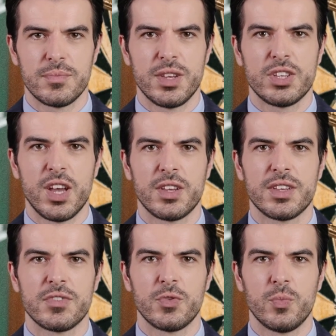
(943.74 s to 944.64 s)
The
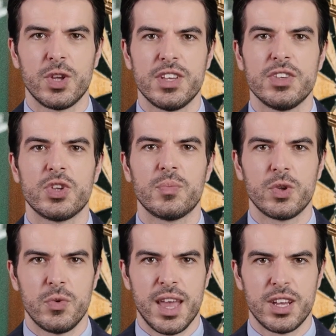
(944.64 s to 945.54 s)
darting authorities took
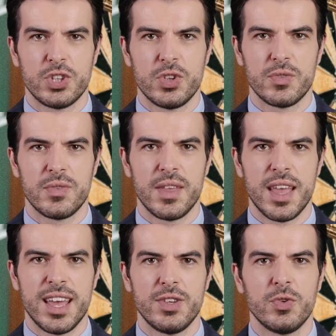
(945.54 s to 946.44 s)
no action,
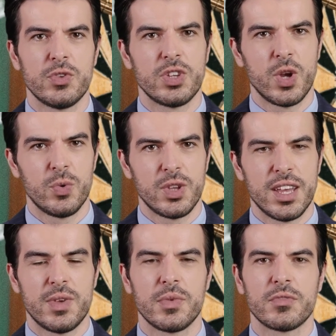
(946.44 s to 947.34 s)
and there is no
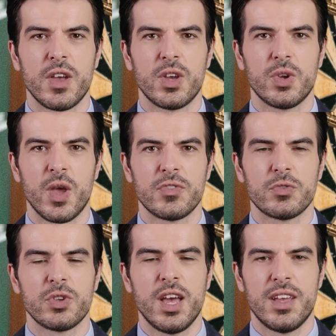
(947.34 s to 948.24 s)
claim of
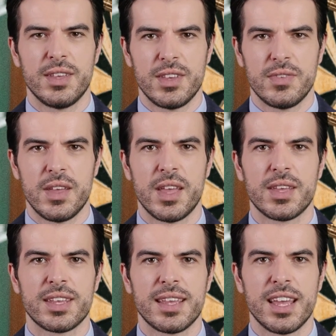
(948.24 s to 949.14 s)
unlawful conduct
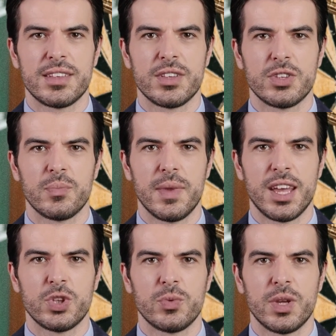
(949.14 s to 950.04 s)
connected to
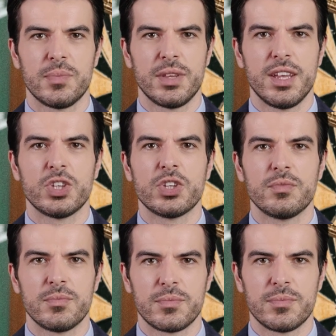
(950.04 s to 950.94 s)
match manipulation.
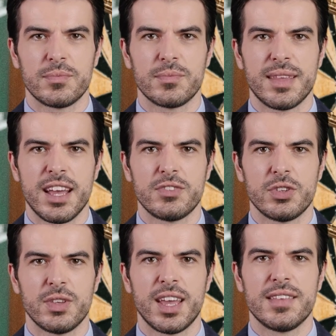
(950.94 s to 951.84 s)

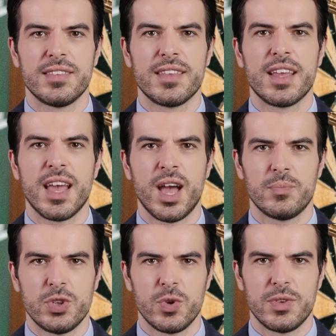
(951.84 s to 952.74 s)
Nevertheless,
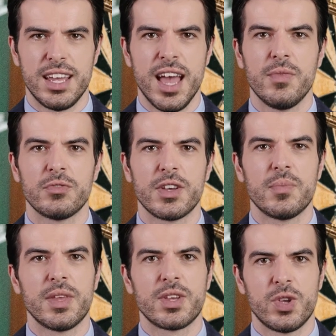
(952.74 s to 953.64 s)
observing how
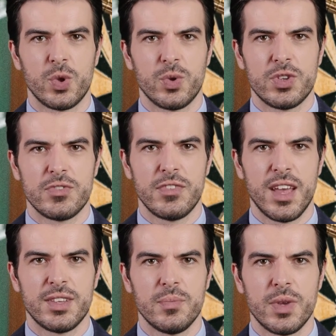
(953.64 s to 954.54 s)
vehemently Lewis
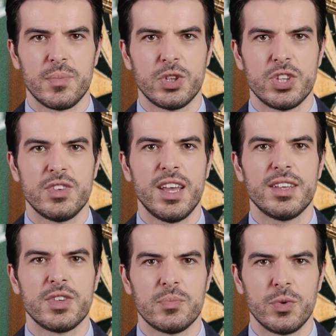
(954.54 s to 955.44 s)
fought the blemishes on
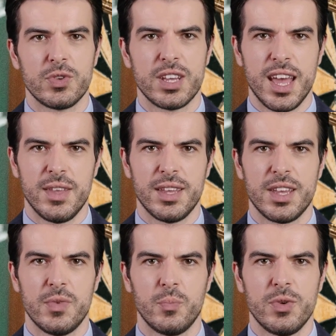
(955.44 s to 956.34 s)
his
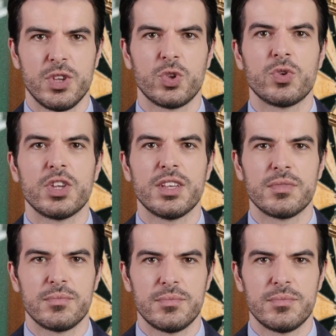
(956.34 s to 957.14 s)
personality was intriguing.